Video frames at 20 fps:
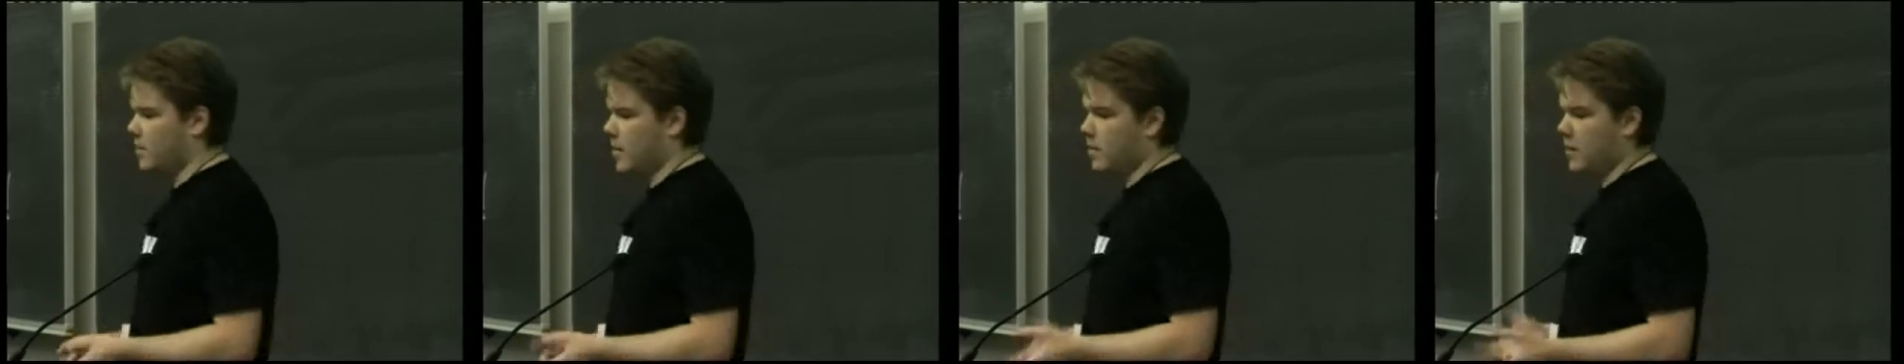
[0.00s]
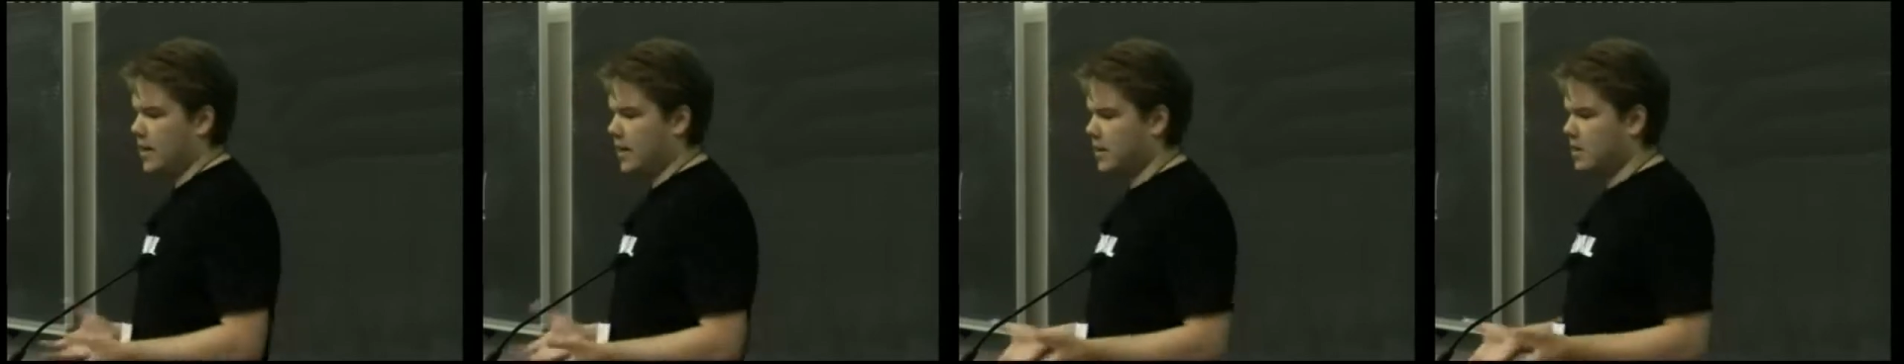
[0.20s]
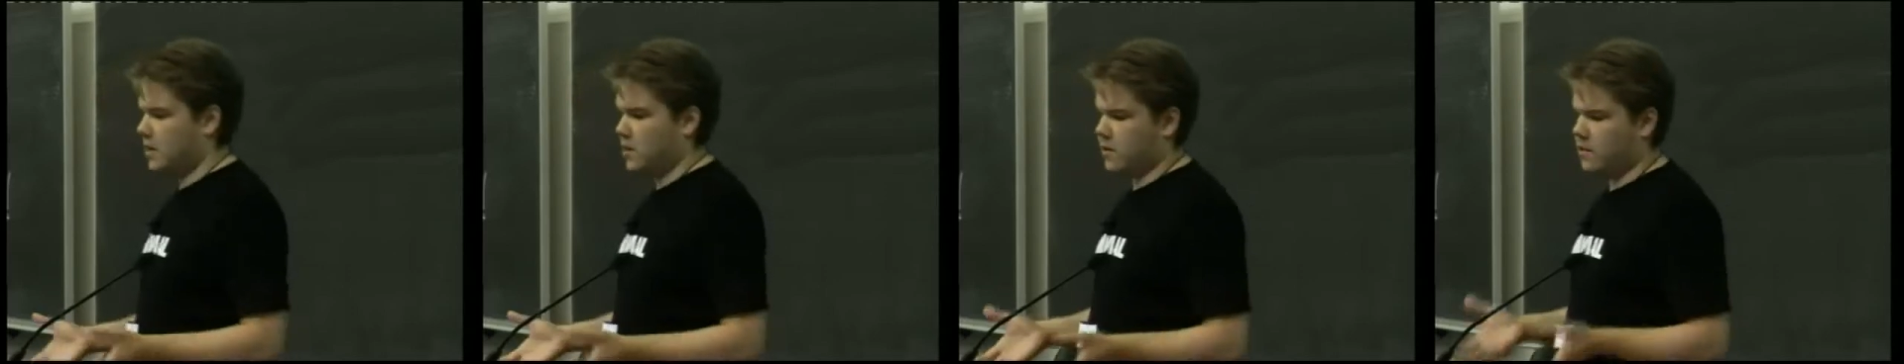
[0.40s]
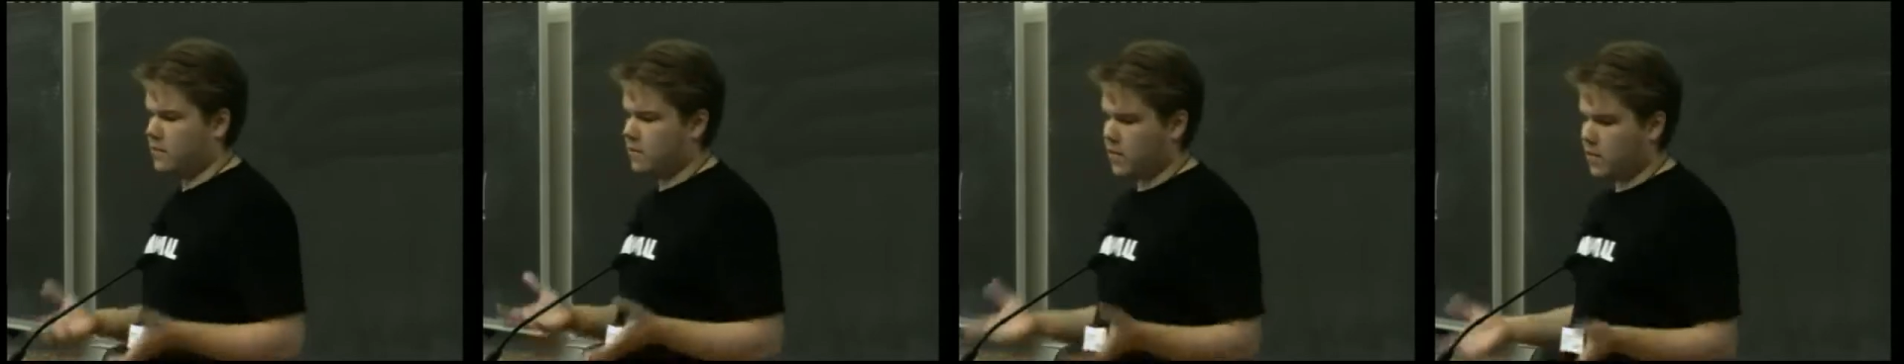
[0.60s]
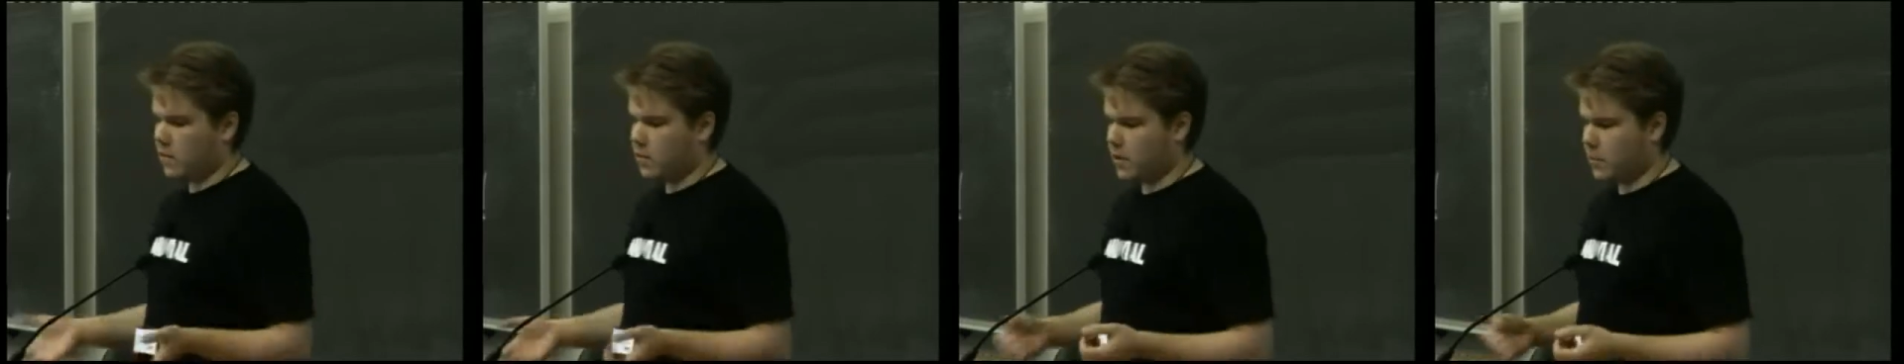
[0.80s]
emulation of
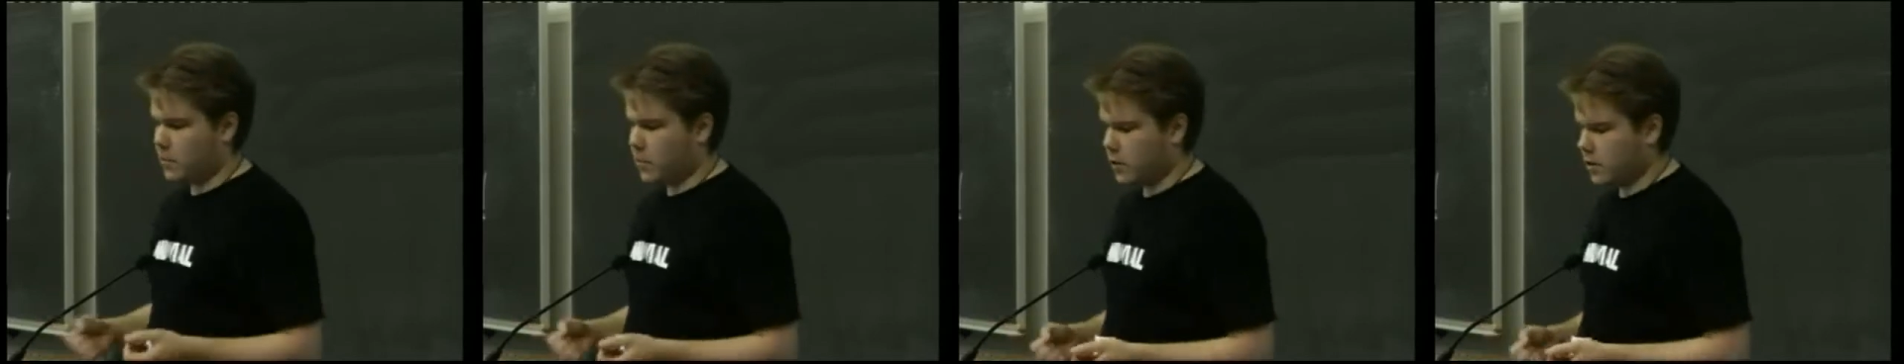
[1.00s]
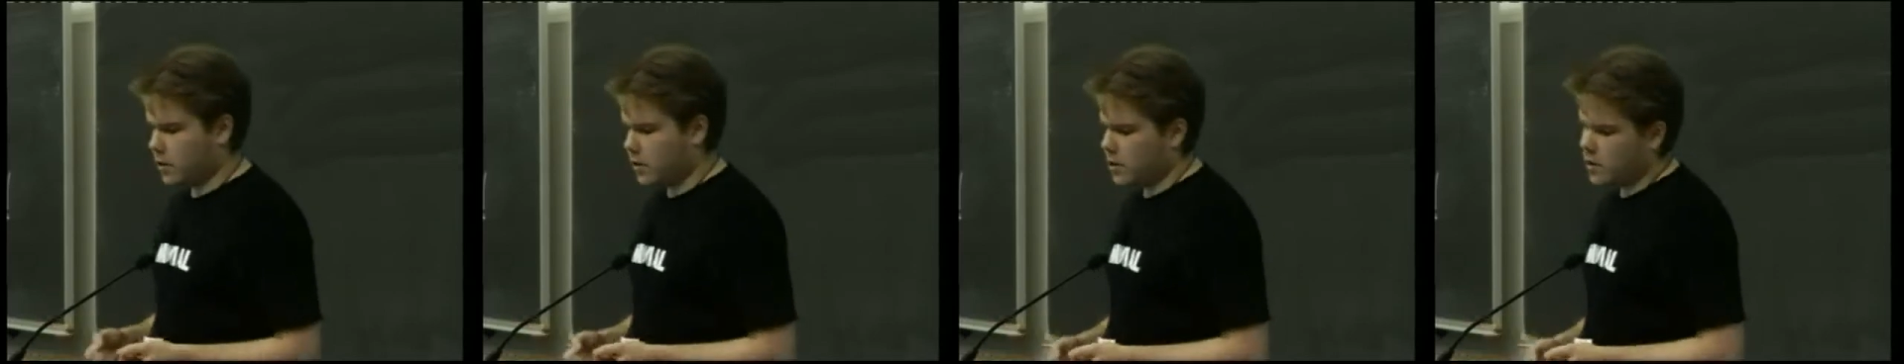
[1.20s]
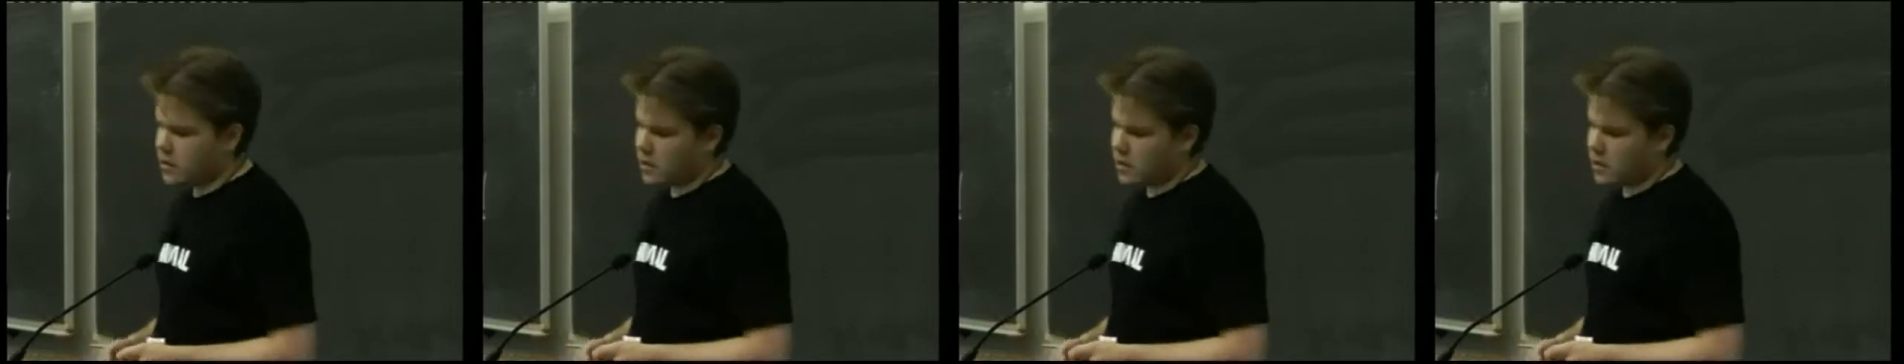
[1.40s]
floating point